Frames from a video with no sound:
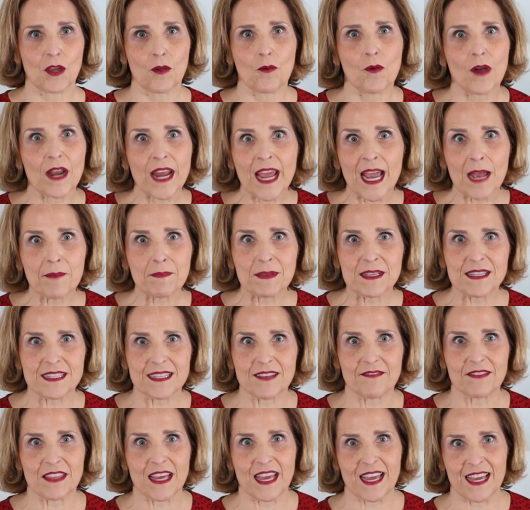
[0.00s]
What happens
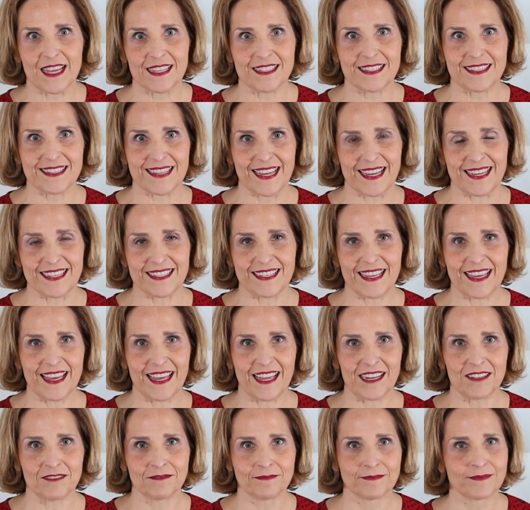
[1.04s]
if the head stays in?
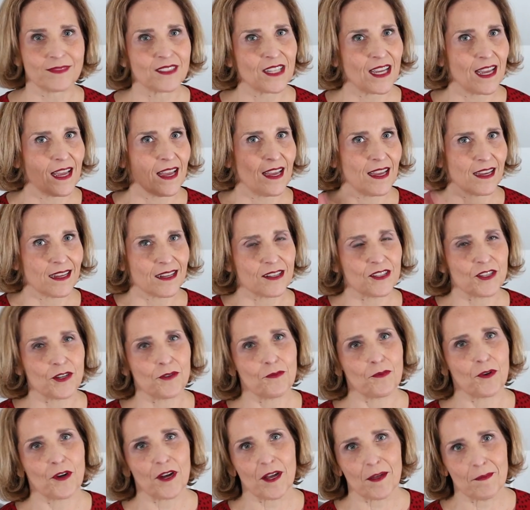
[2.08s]

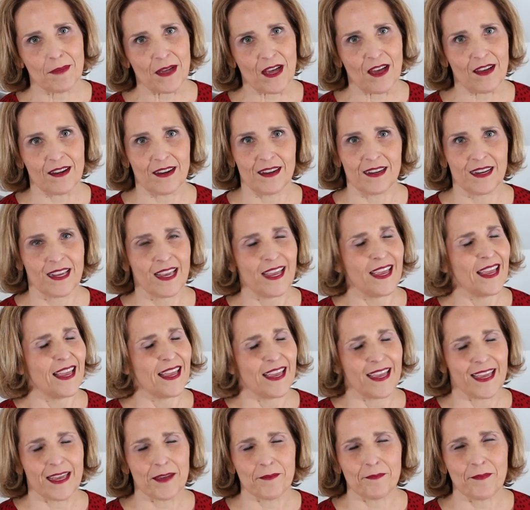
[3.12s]
Don't worry about it.
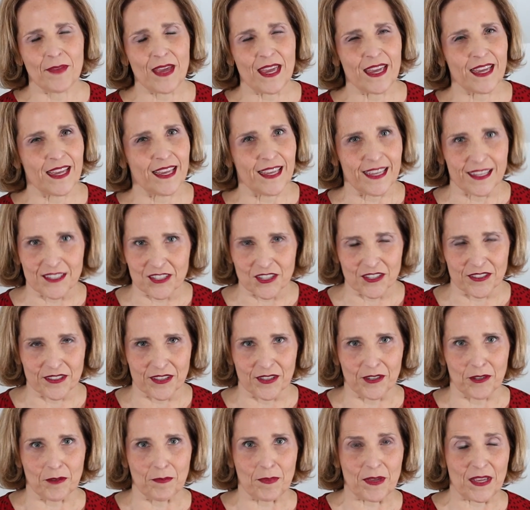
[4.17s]
It may itch a
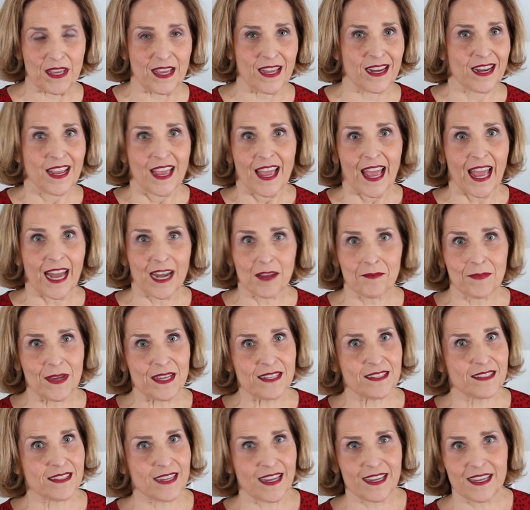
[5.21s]
little bit, and it may
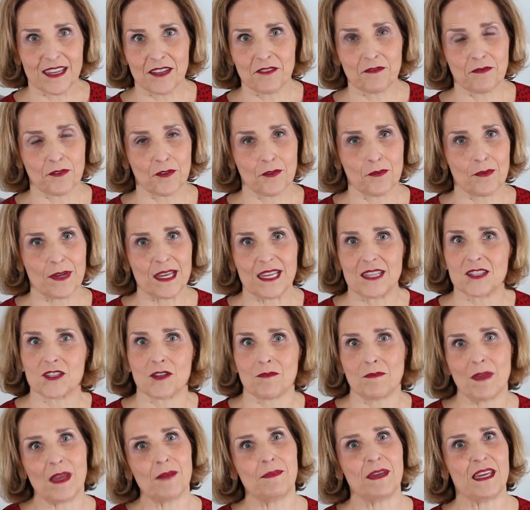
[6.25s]
stay in for weeks or
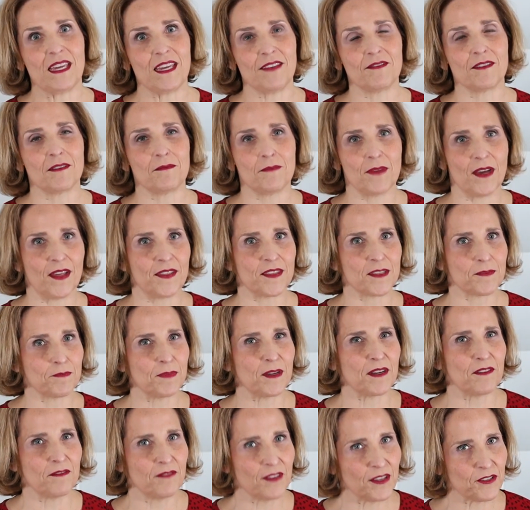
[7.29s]
maybe even months,
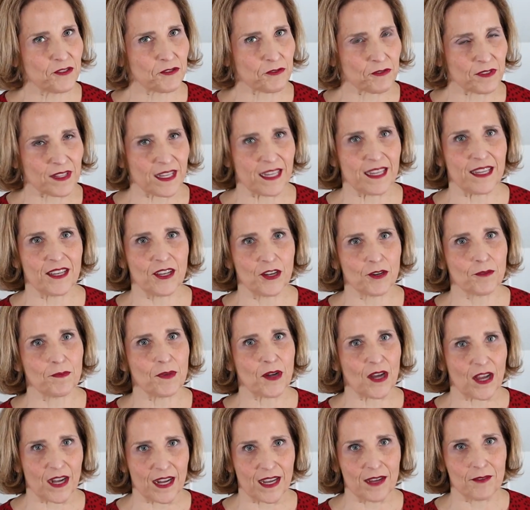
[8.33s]
but eventually your
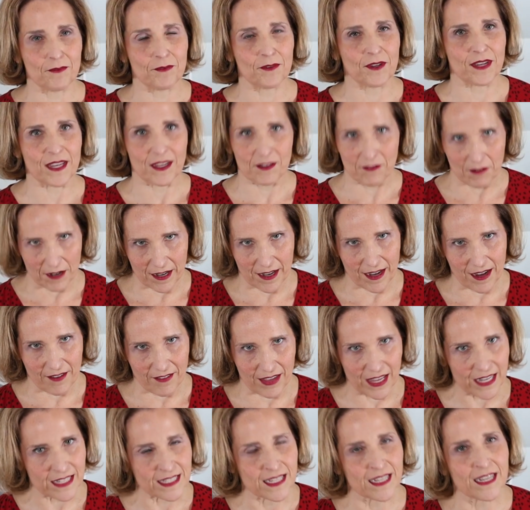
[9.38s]
body will get rid of
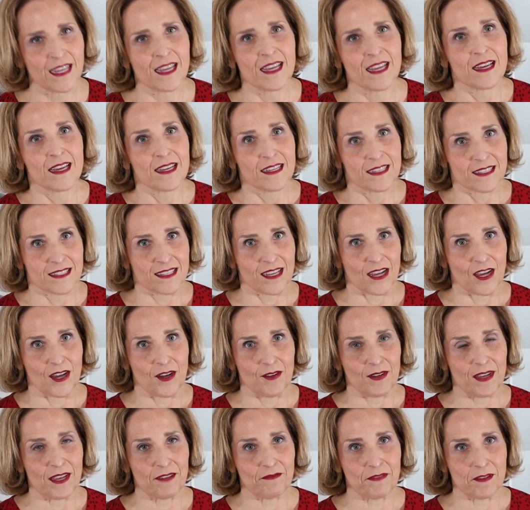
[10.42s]
it.
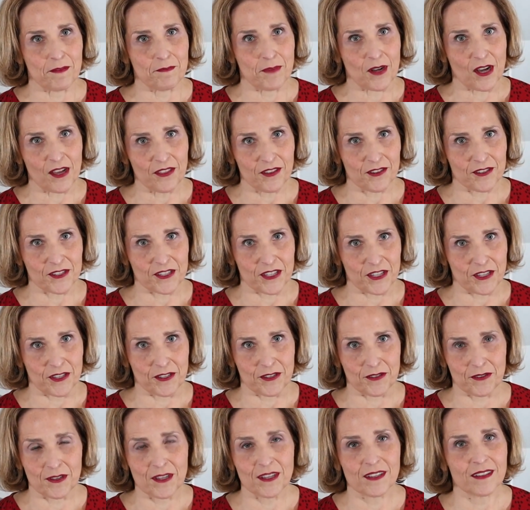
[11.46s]
So if it bothers
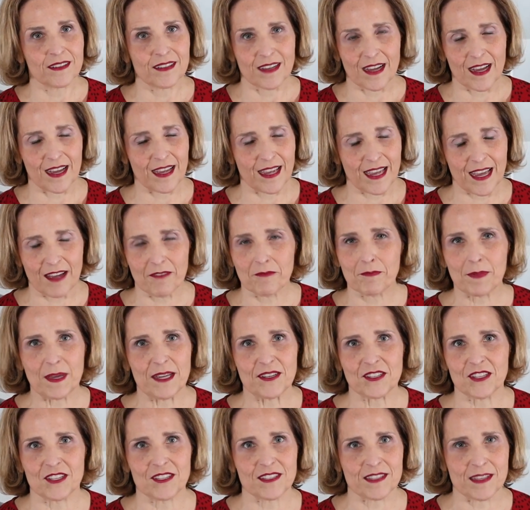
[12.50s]
you, I have
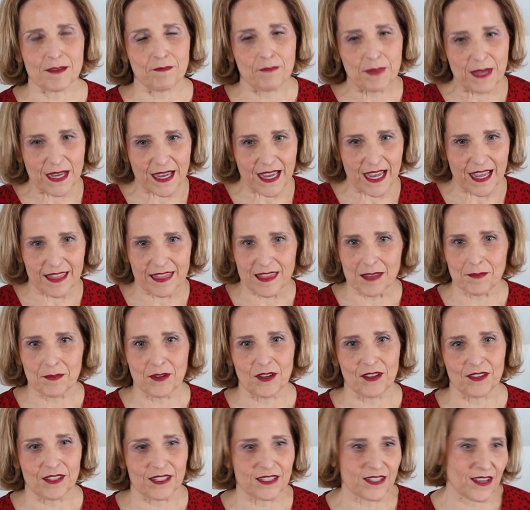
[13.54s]
patients that pick at them
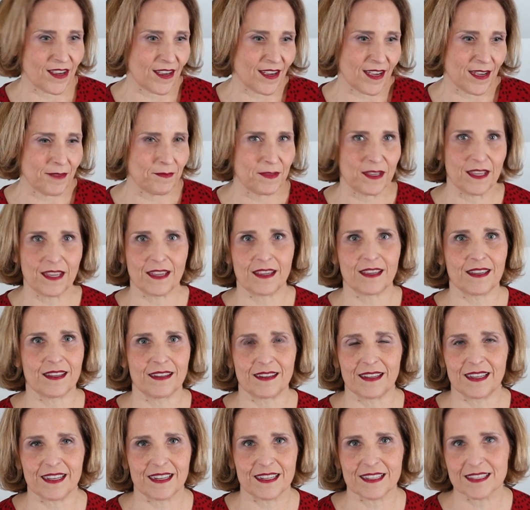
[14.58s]
all the time. It
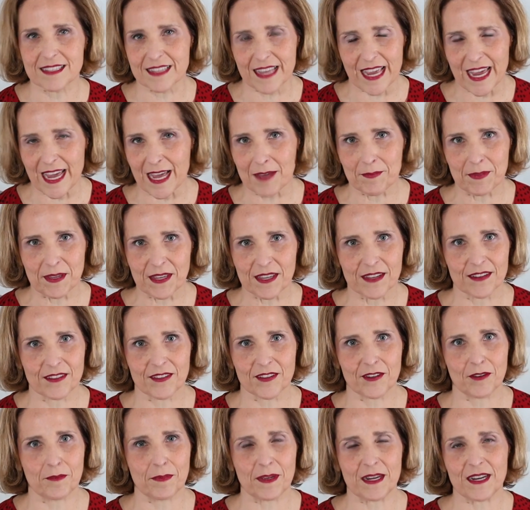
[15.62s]
can get a scab and get a
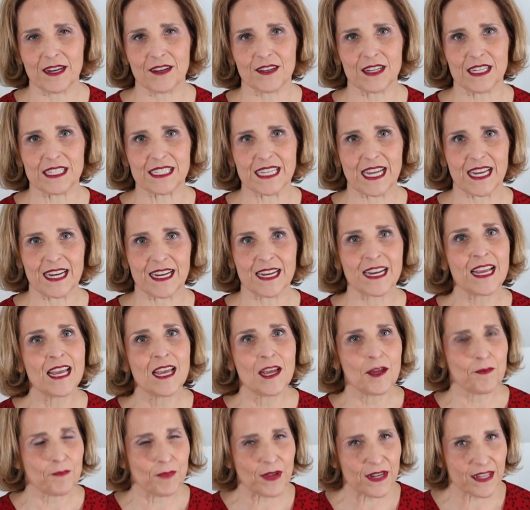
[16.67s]
little bit irritated,
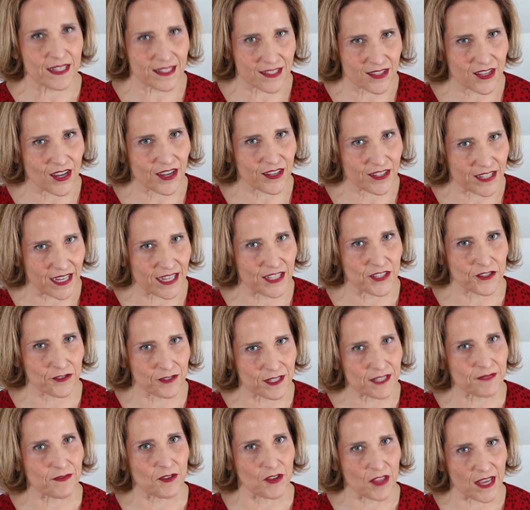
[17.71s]
but it's not
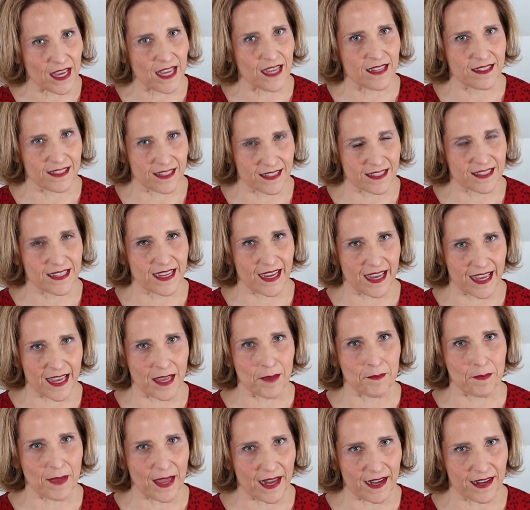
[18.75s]
dangerous for the head to stay
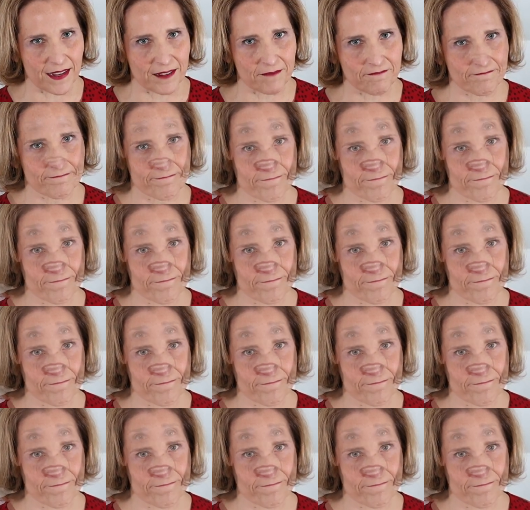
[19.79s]
embedded.